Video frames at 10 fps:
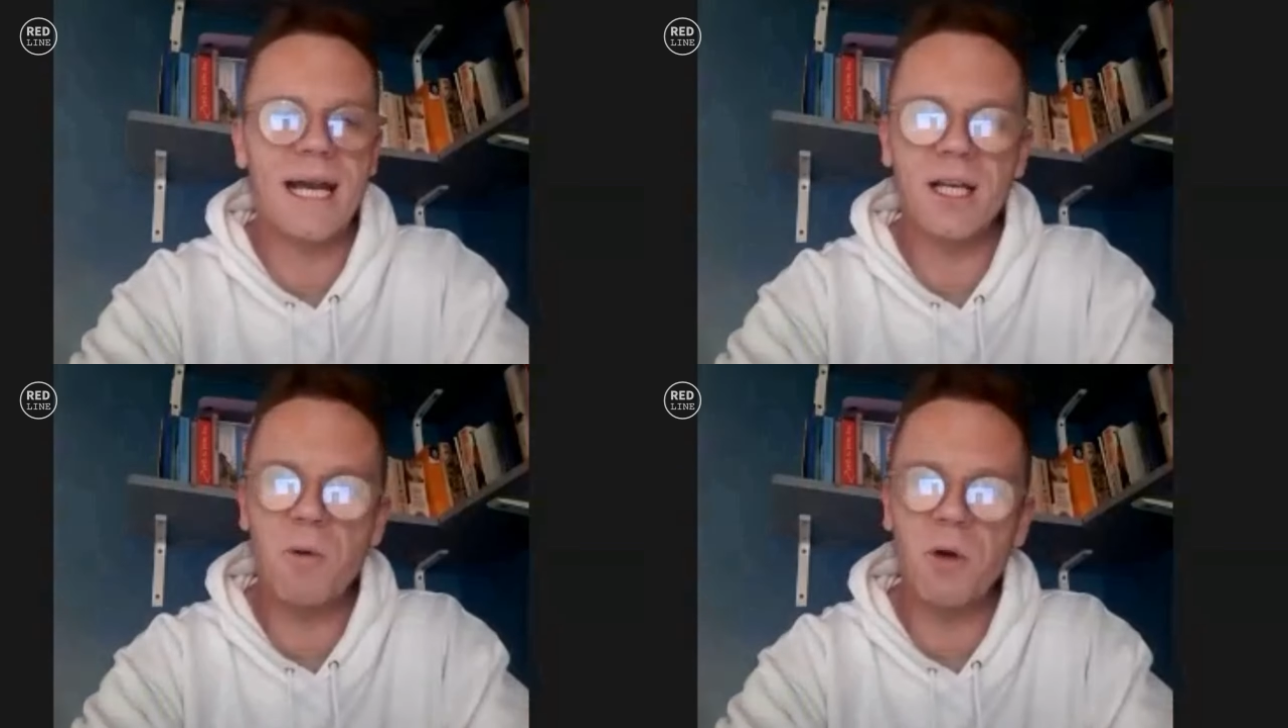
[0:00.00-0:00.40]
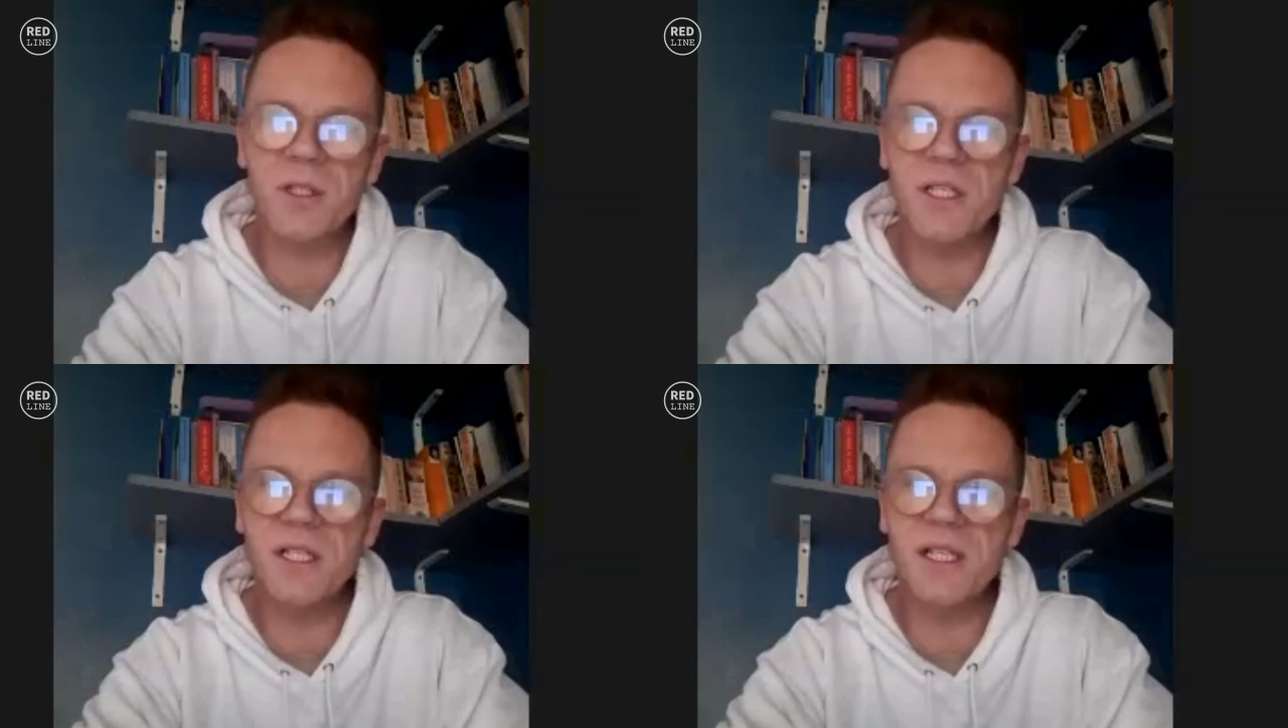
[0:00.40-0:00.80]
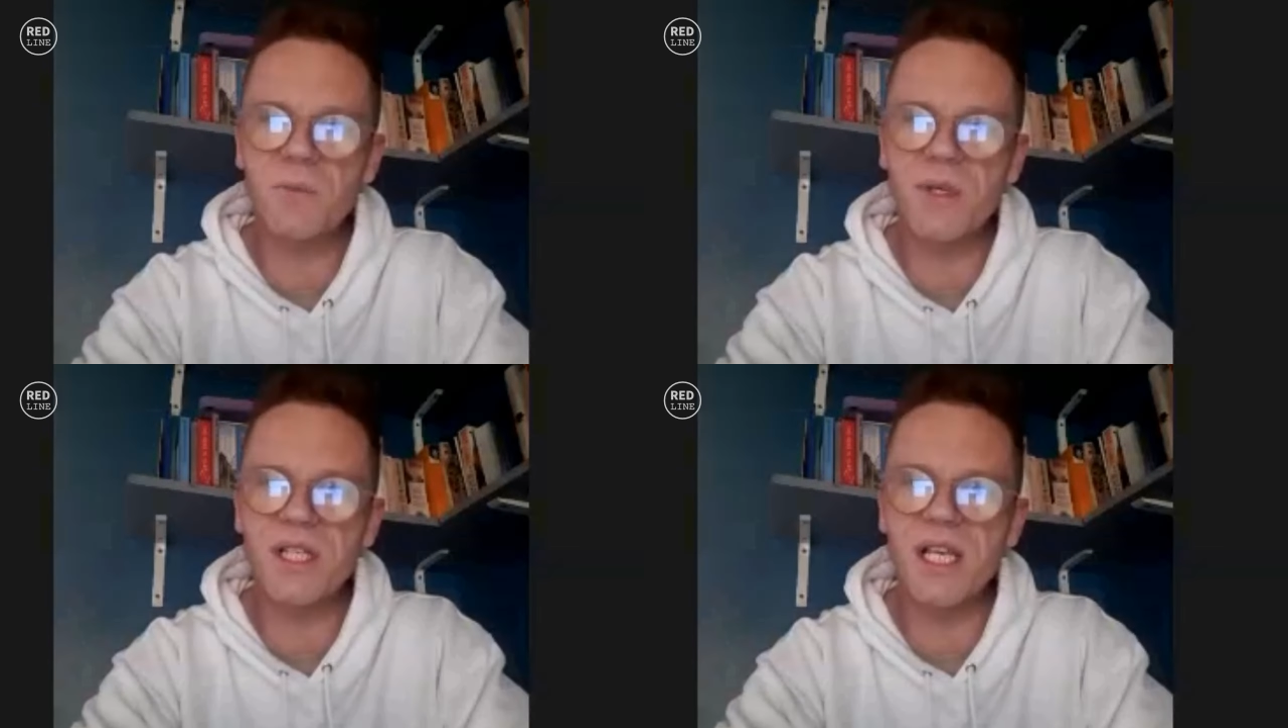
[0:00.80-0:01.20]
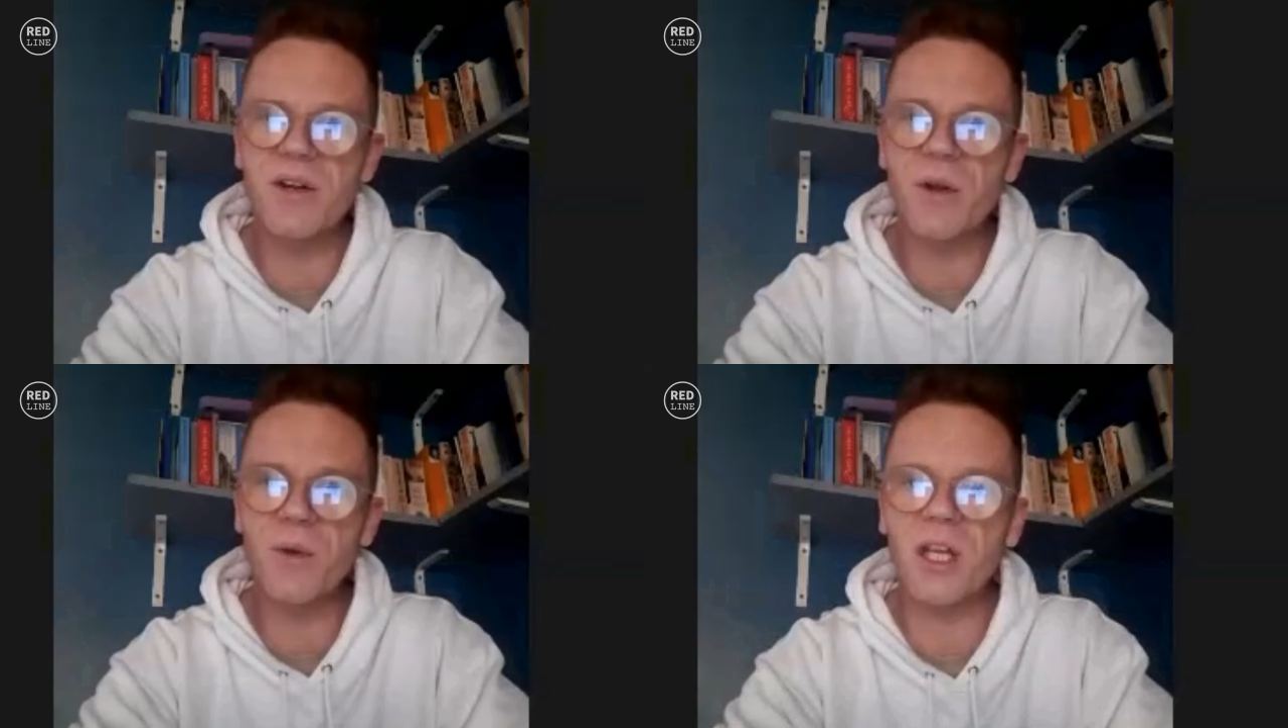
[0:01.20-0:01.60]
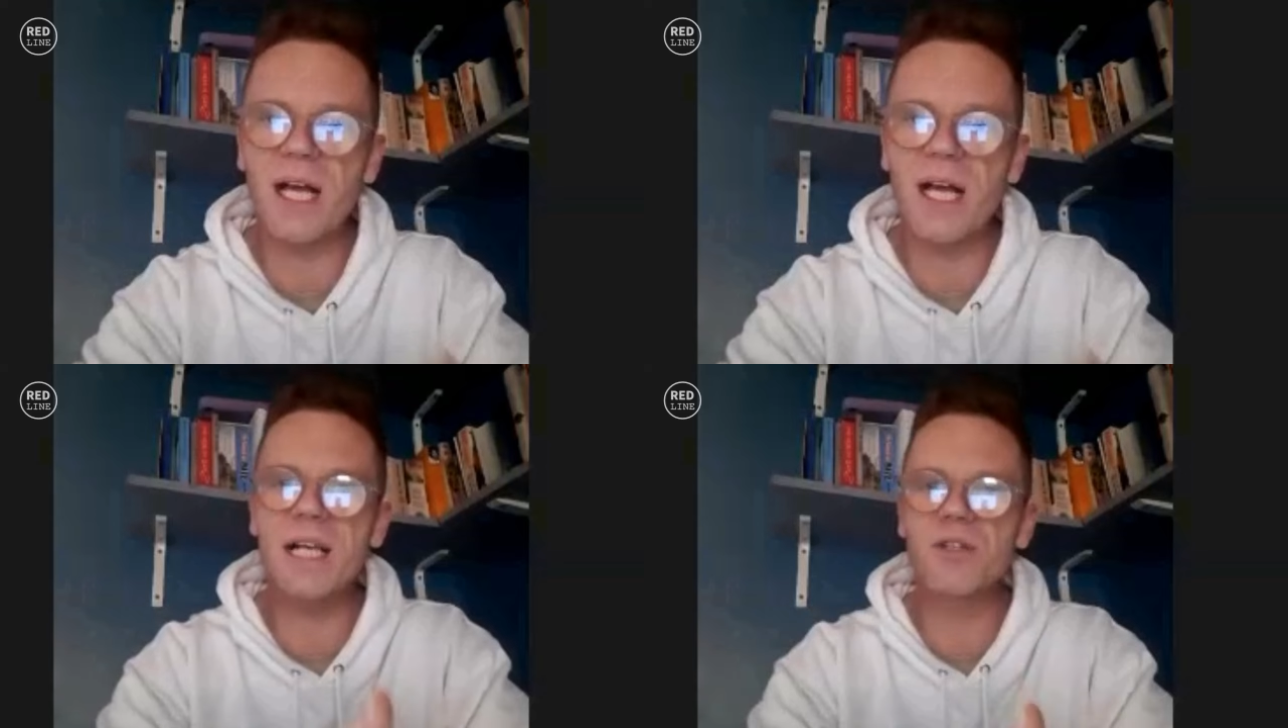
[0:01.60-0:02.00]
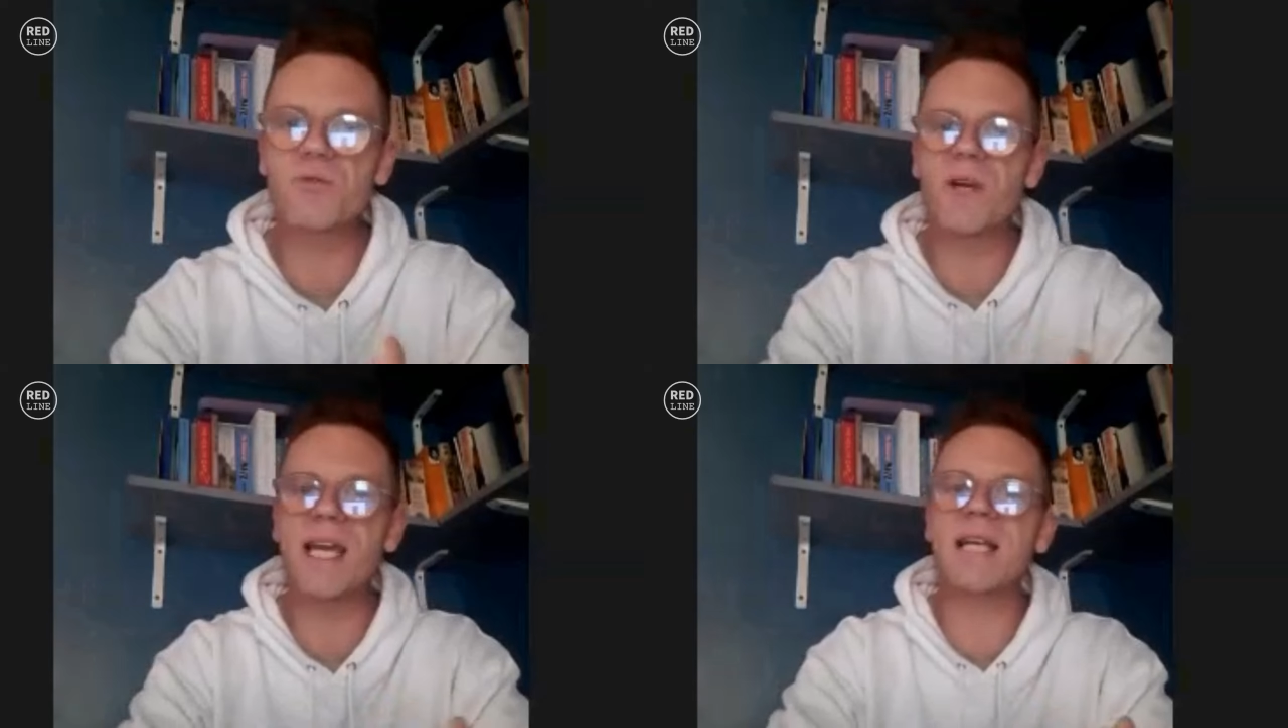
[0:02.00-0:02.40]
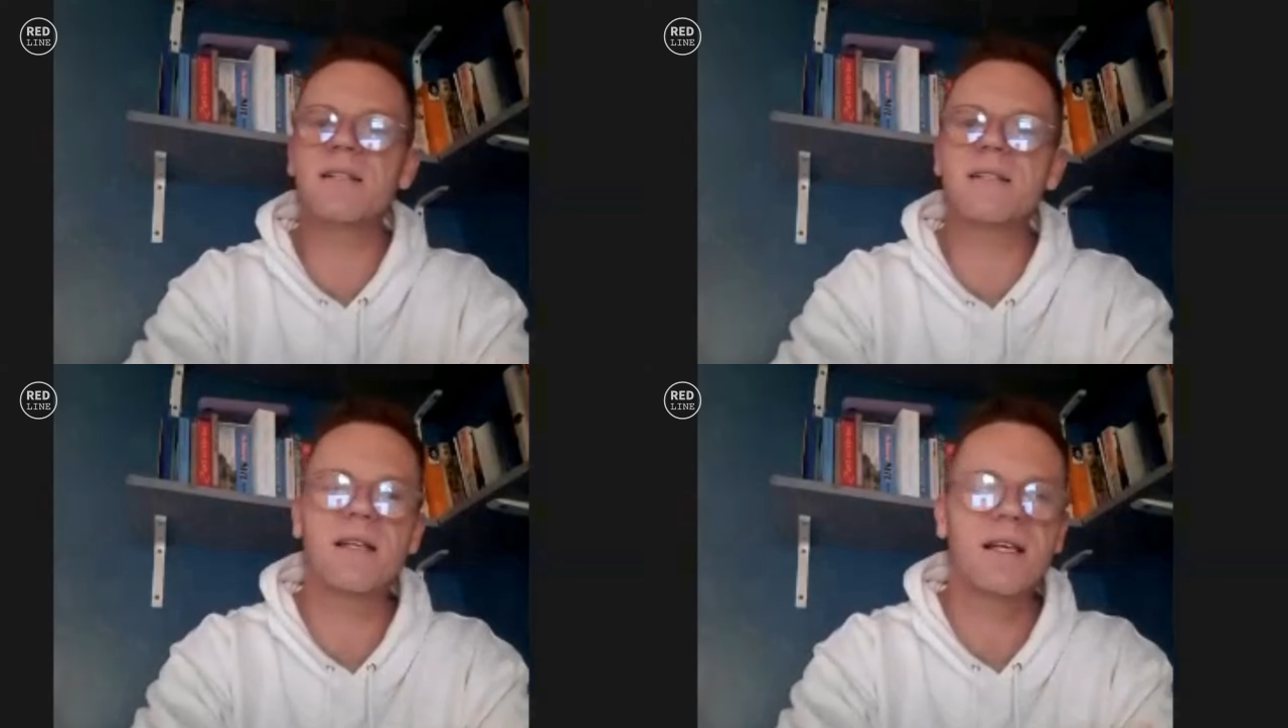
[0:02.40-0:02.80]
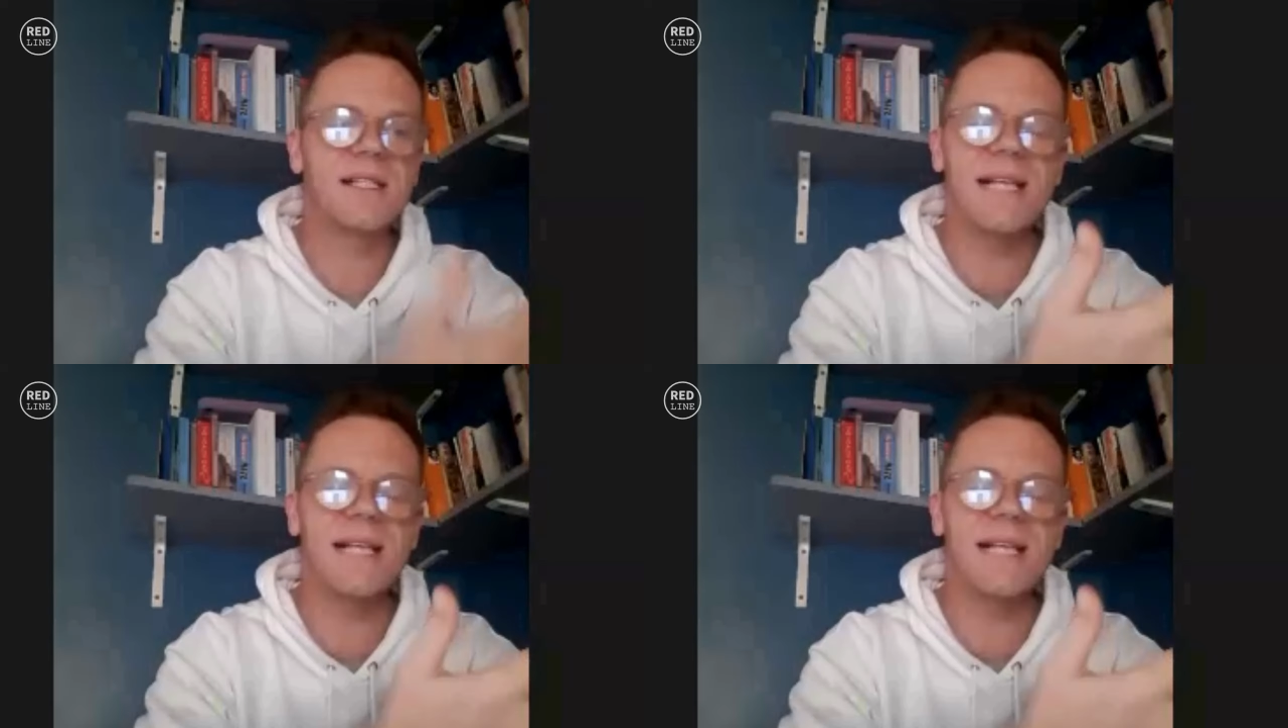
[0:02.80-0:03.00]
inequalities that we see around class, race,